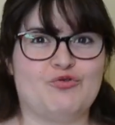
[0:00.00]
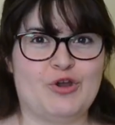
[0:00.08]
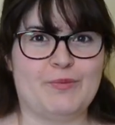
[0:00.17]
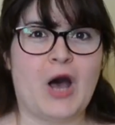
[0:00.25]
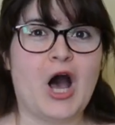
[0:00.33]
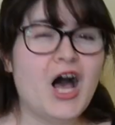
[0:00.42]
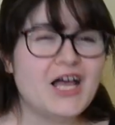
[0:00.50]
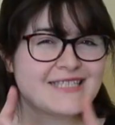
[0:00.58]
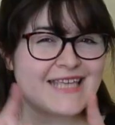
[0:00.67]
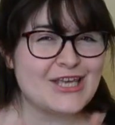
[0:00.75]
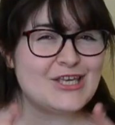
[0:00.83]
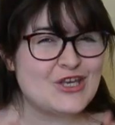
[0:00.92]
group
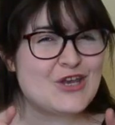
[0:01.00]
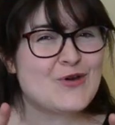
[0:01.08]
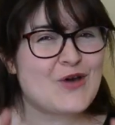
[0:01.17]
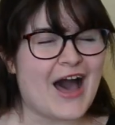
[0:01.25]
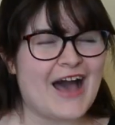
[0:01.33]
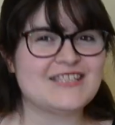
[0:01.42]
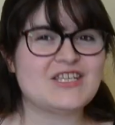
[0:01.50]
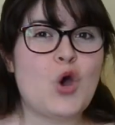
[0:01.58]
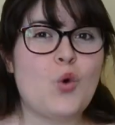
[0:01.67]
asking you guys